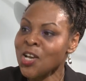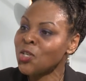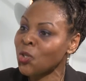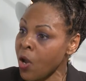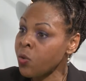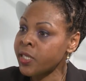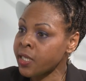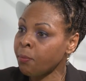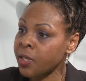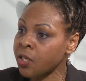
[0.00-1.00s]
So I always
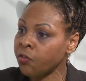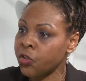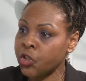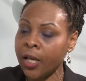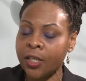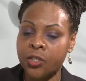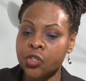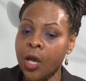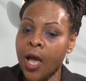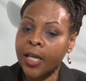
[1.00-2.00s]
set myself a
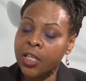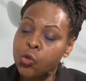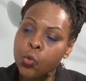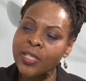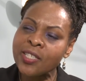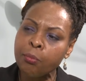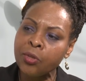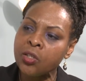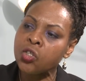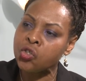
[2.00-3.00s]
challenge, and it's always
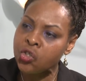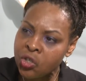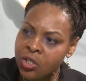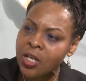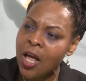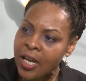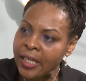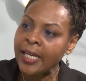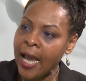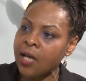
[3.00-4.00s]
something that's
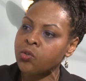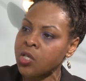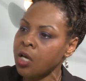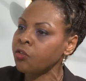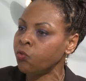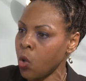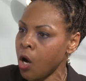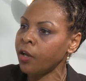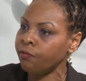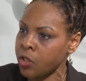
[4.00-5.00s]
slightly outside of what
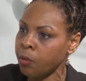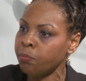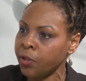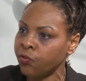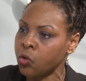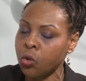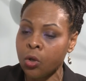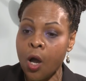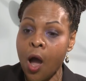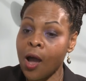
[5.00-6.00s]
I've done before,
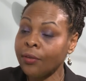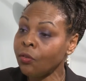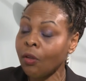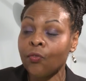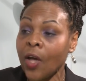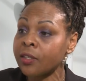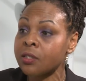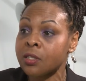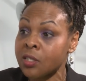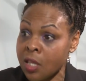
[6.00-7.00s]
and
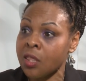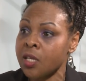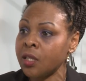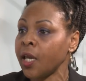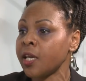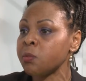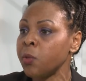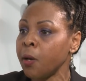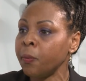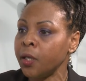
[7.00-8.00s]
that's the thing that gets
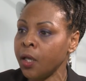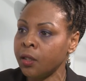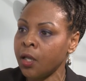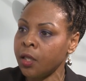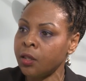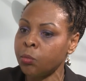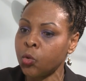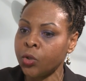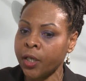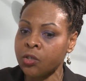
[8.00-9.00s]
me up in, in the
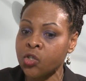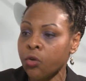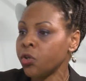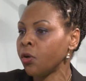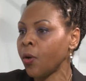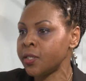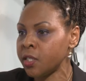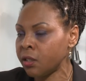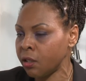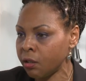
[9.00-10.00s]
morning. So, you know, I
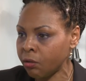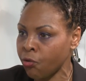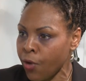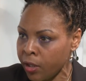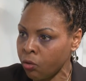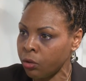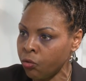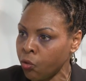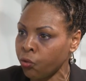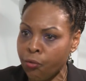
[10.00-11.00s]
did the Great
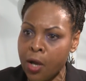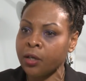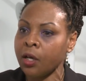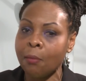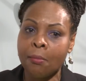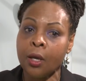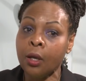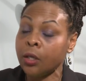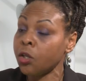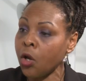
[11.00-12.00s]
North Run, and I'm,
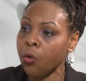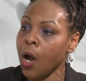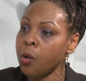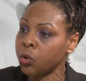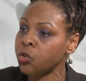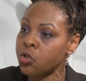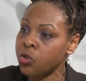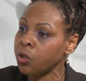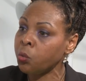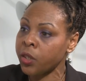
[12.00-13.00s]
you know, I want to
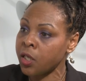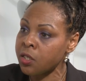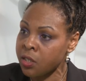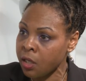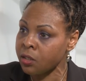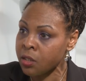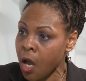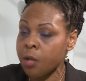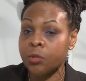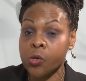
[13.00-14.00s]
do it within a certain
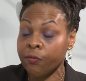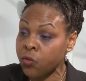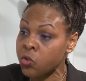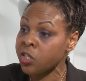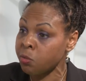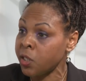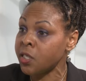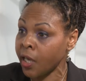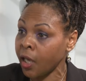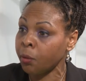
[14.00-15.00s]
time, so it forces me
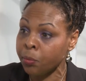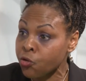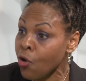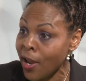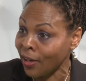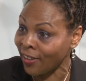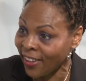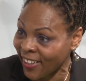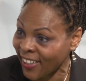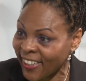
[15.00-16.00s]
to get up and train.
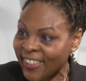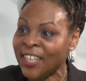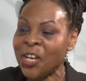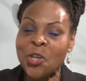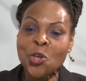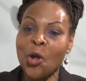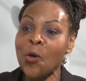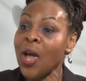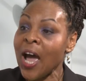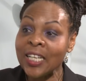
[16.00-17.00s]
Excellent, you know,
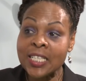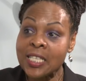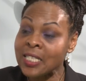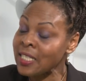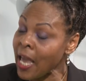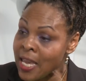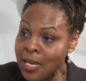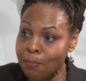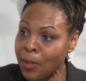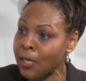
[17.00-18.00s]
excellent. And it's the
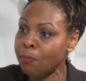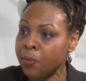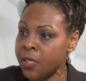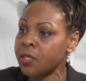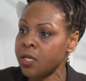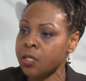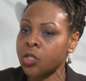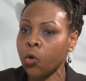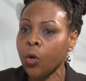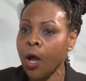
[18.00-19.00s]
same in business.
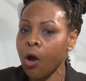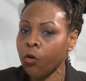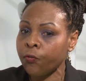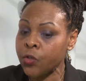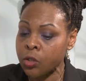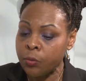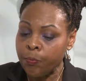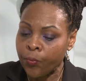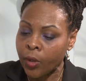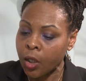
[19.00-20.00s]
So often
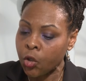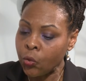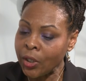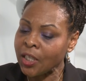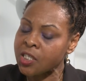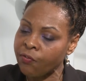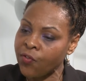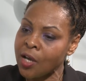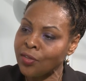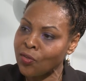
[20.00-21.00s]
you need to
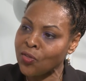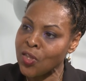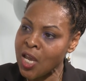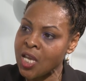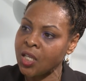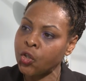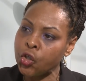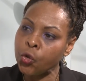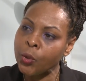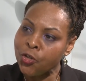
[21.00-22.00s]
find the thing
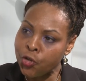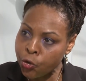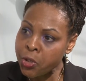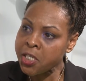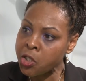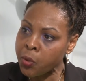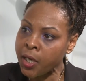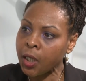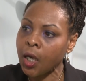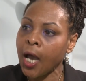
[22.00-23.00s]
that you enjoy
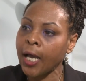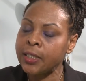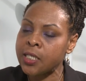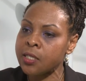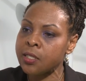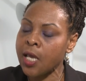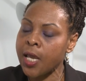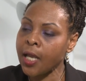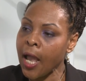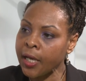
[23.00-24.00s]
doing and doesn't
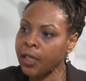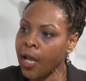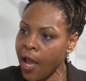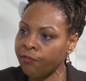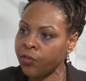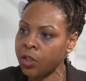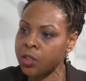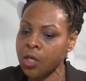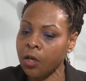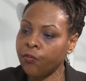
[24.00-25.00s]
take any
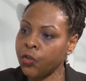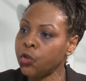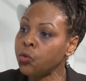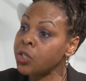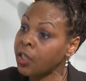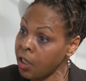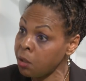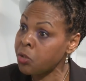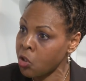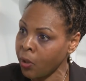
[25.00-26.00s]
effort for you to
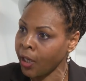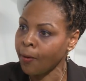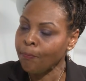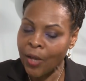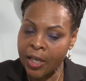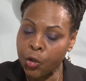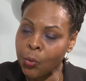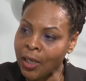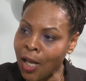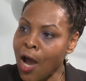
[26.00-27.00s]
keep doing, and you
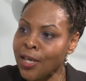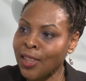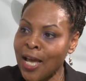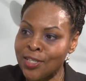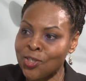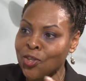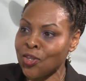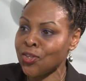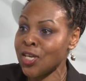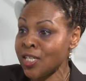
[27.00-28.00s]
align that to the
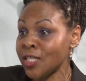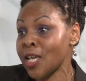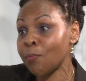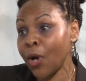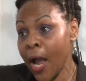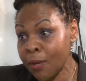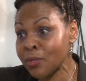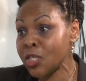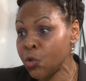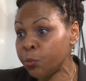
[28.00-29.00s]
things
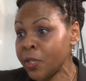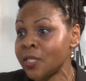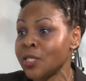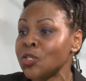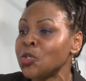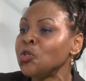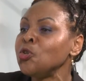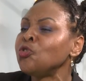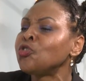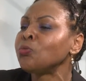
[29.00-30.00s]
perhaps in your business that
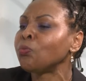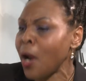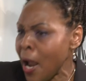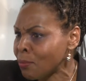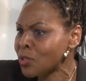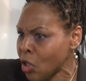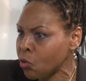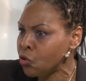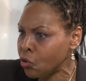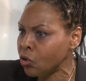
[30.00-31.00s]
you perhaps
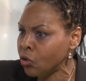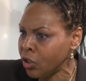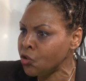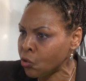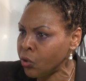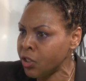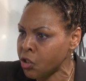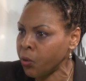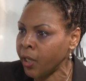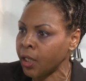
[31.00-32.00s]
don't enjoy
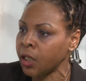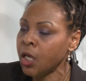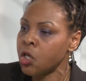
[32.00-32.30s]
doing.